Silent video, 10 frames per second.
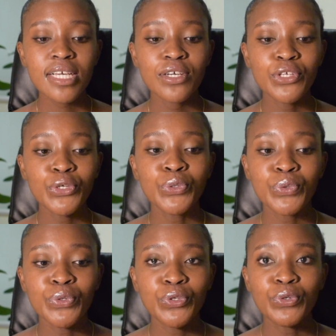
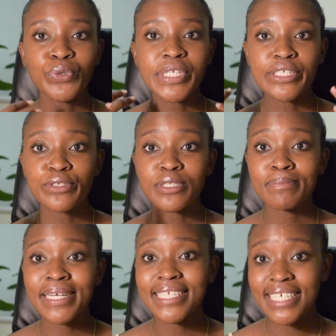need to
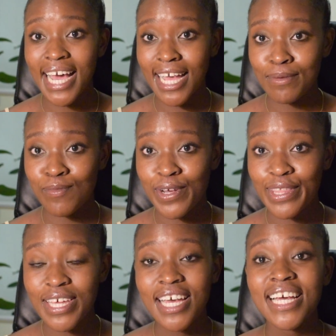spend time
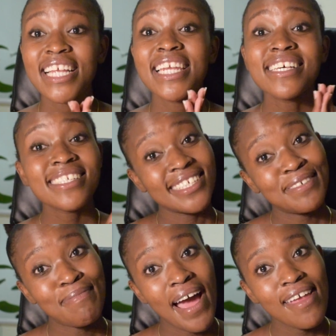with.
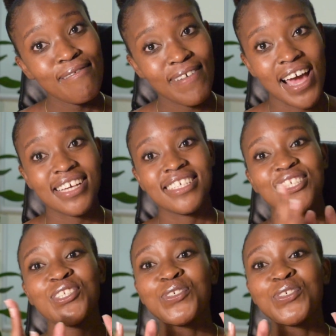Listen, my advice is